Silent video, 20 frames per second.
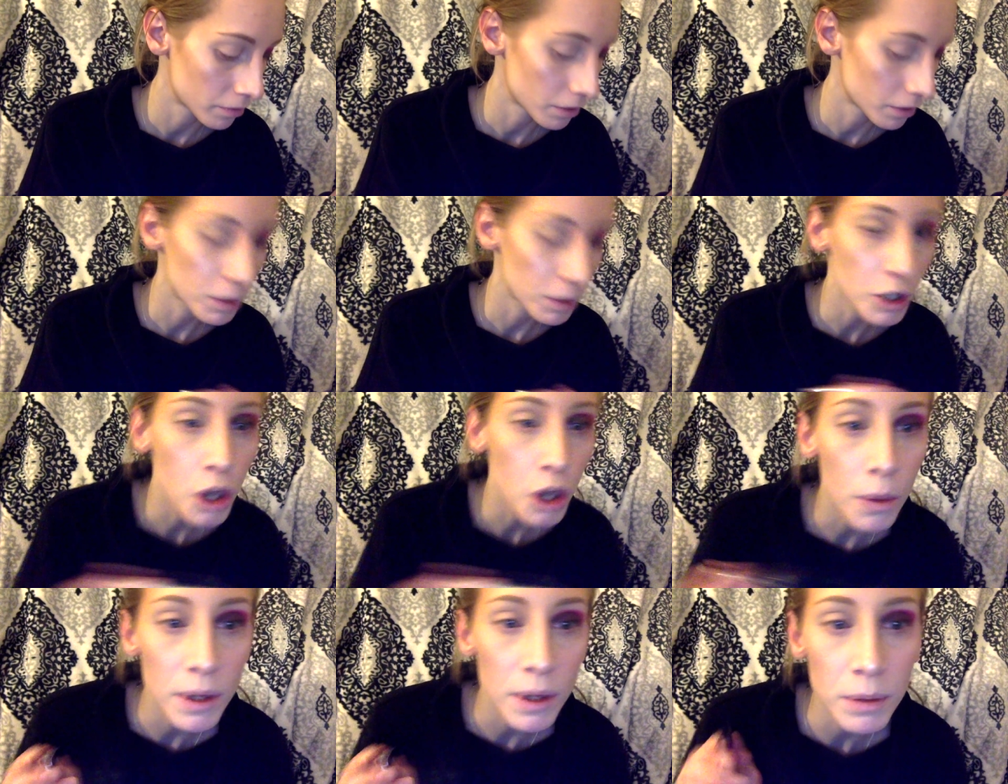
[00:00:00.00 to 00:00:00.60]
We
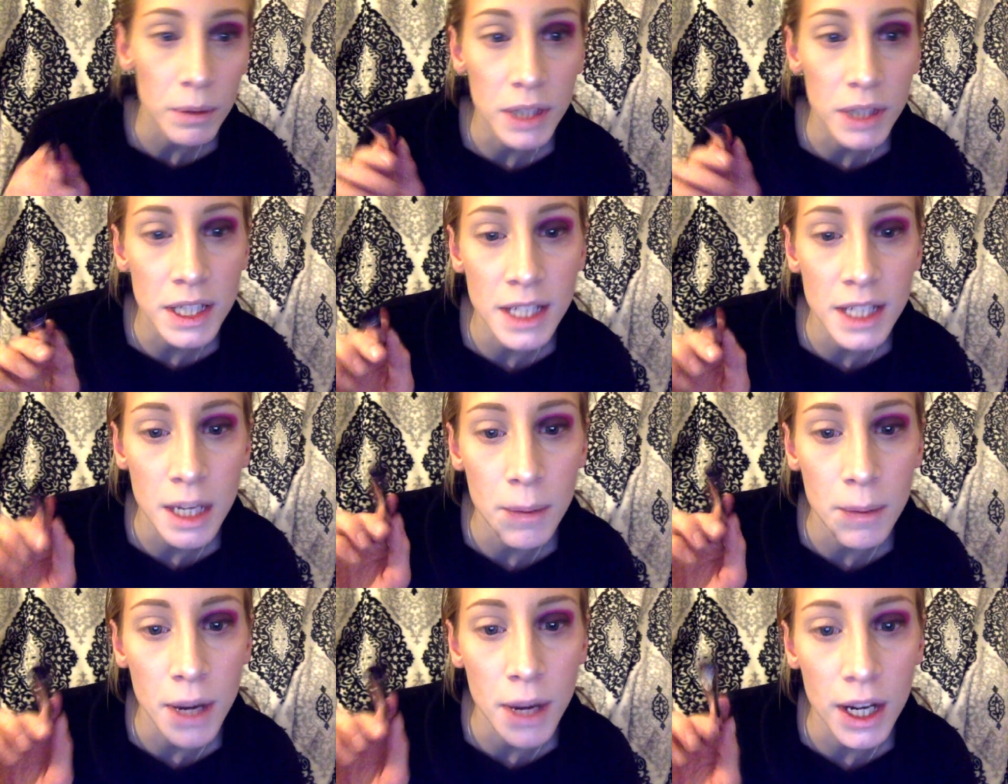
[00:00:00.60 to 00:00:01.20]
can go in with the
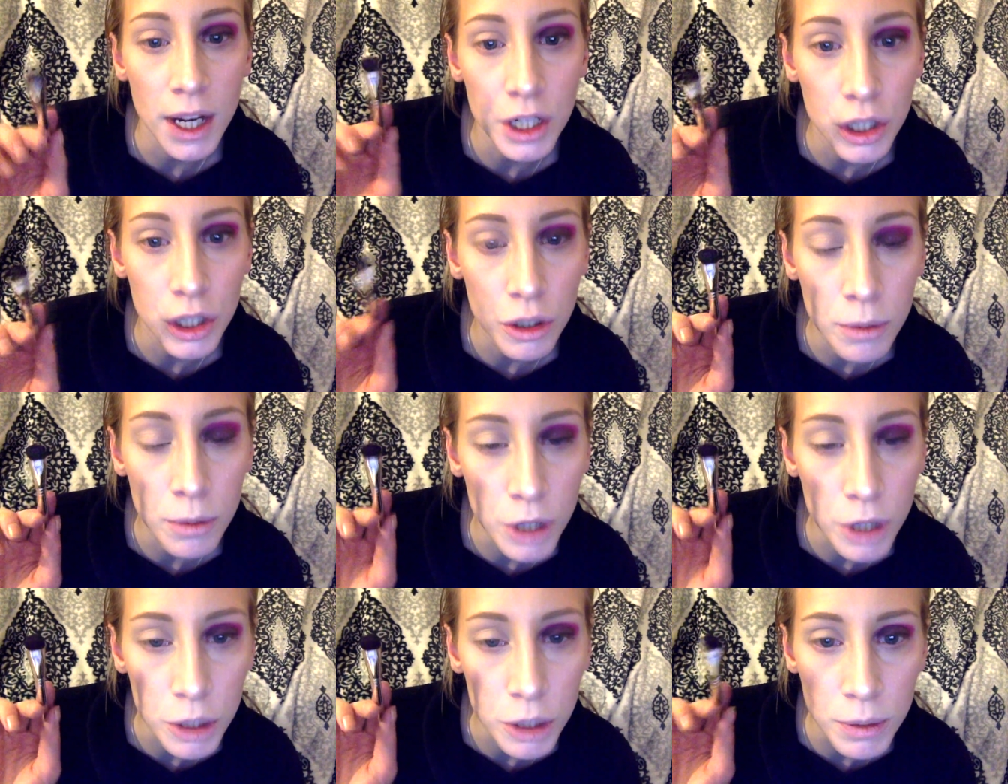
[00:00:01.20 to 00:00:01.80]
same
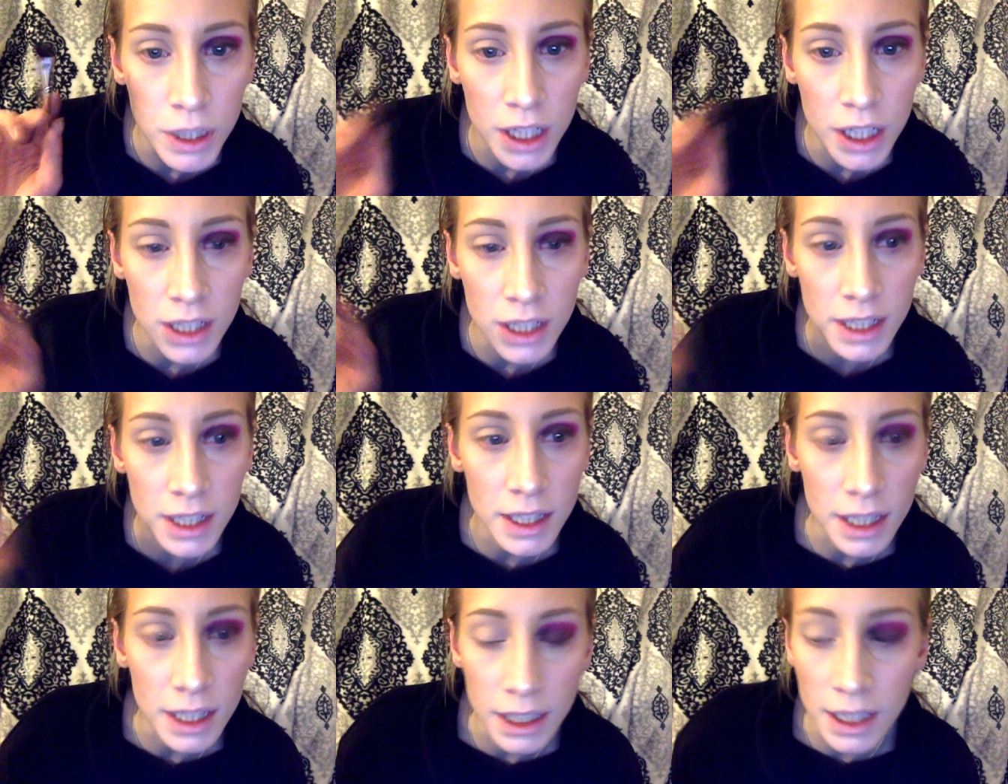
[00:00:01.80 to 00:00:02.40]
eyeshadow brush because
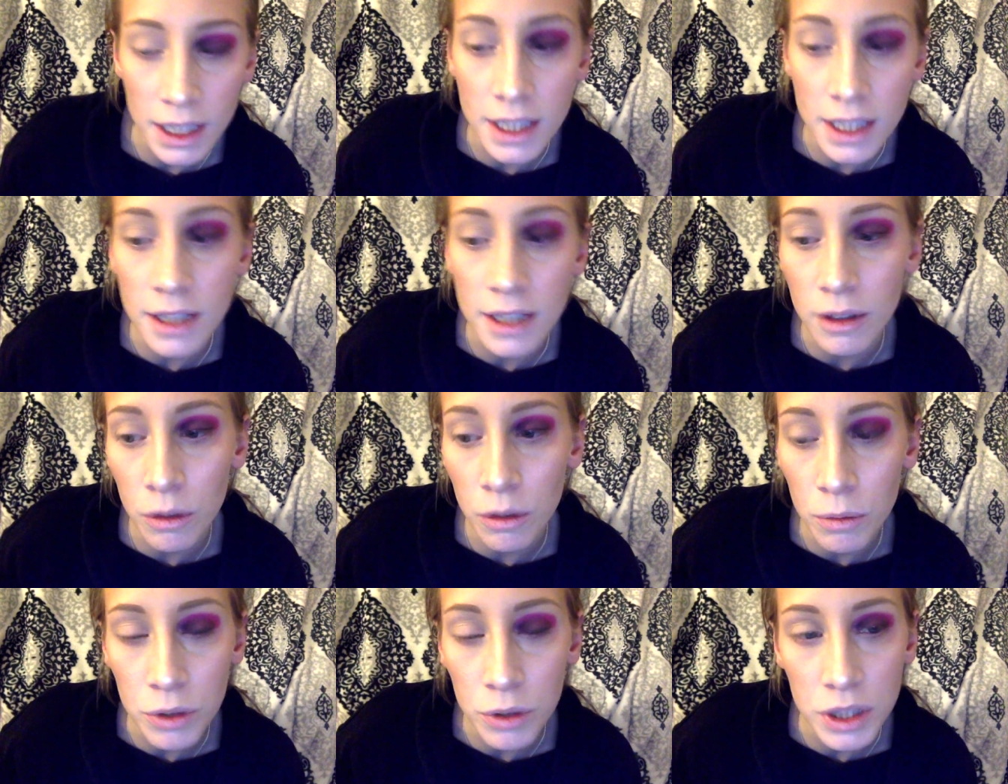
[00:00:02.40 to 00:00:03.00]
it's like this,
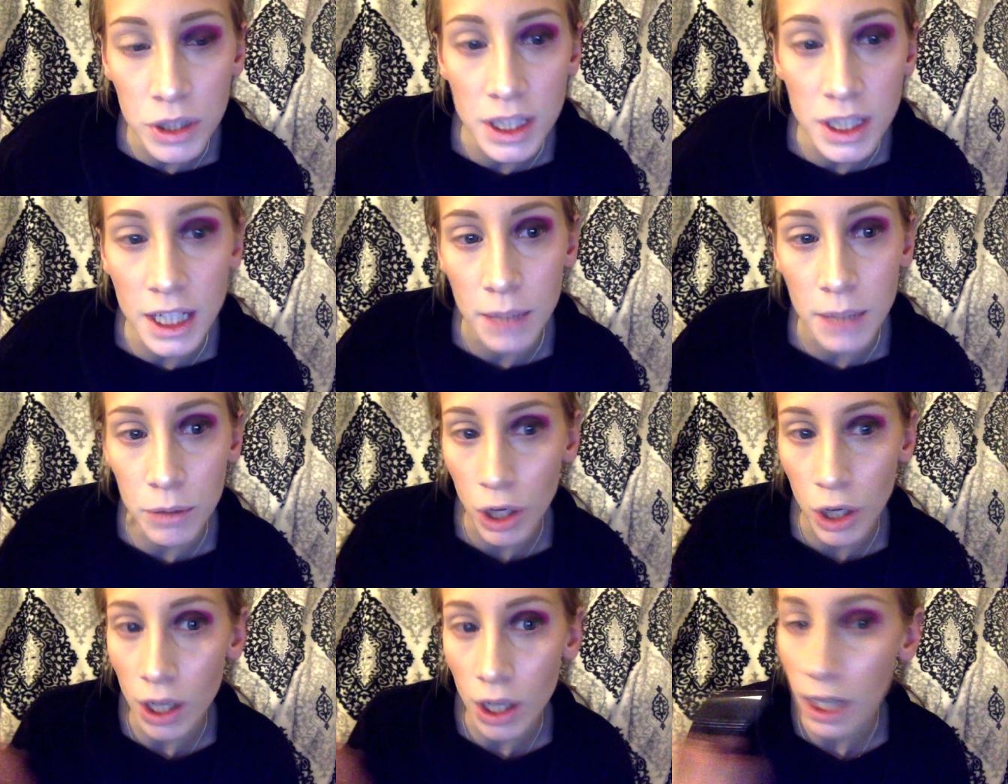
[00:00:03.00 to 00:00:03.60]
almost the
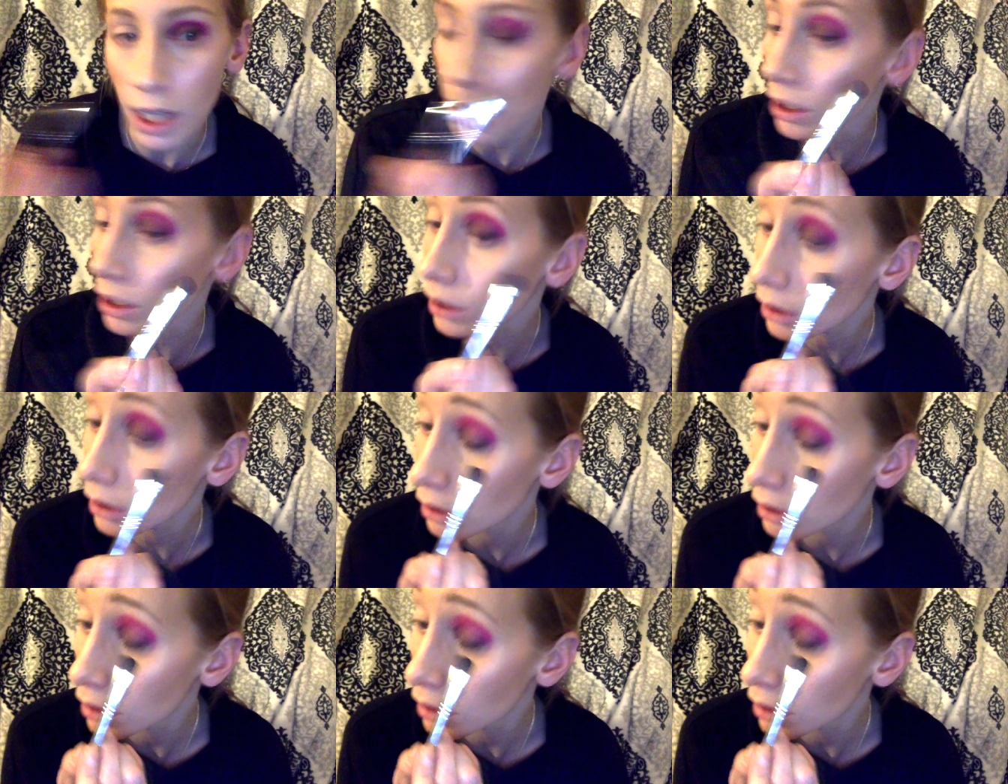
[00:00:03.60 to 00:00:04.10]
same dark color.